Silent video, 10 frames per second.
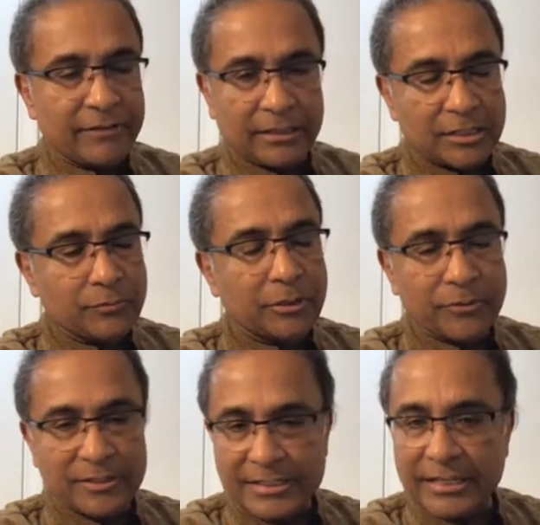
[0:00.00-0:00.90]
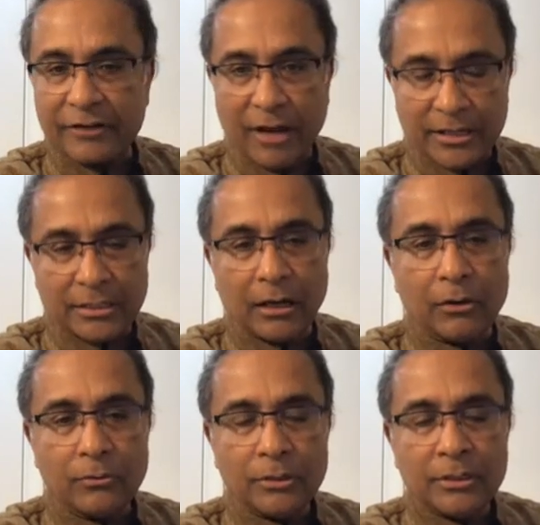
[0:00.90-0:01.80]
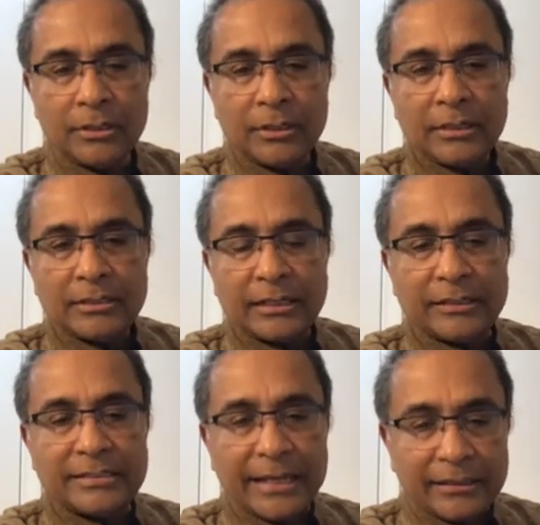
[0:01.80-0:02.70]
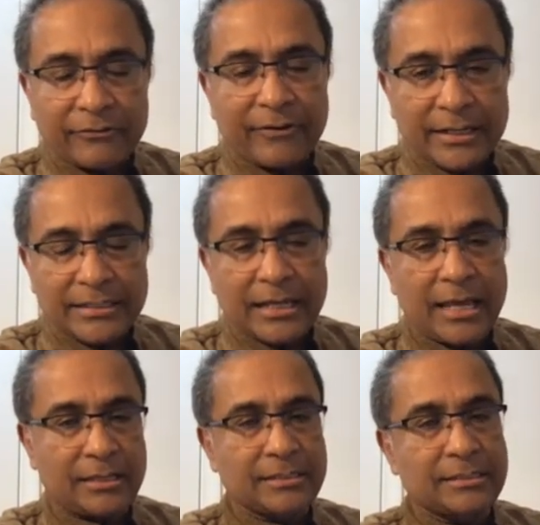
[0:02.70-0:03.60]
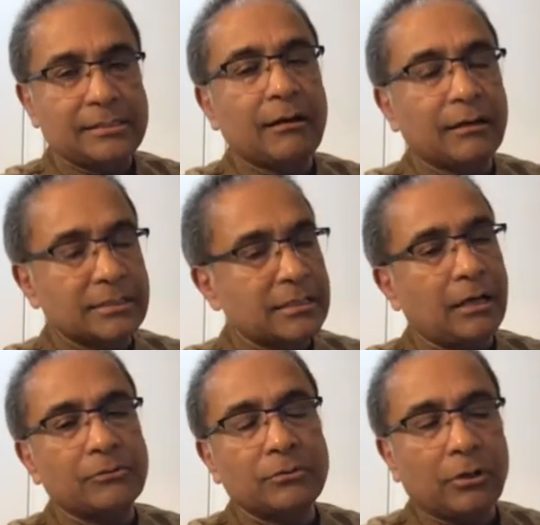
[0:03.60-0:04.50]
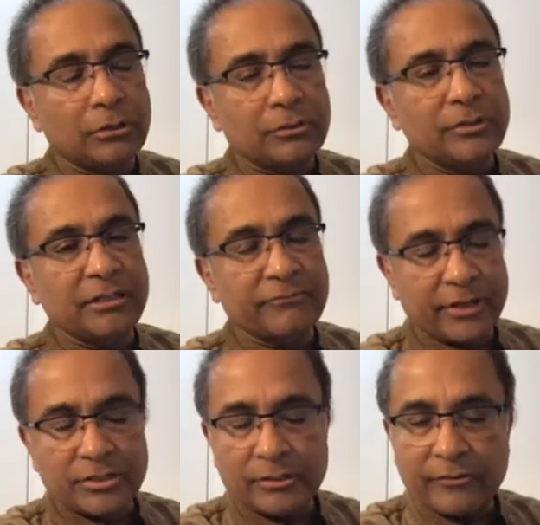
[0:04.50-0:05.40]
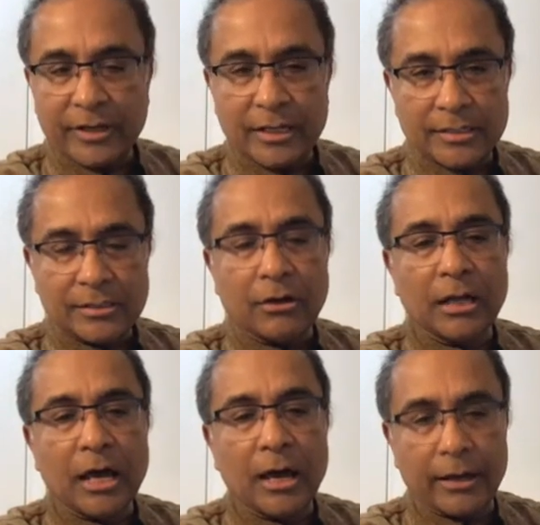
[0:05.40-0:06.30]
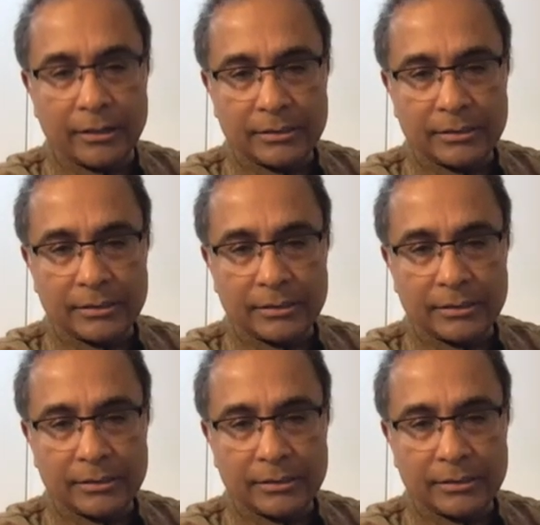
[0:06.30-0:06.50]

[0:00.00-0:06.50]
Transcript: And that's what we are seeing right now, that the death rate has gone down, although the infection rate has gone high.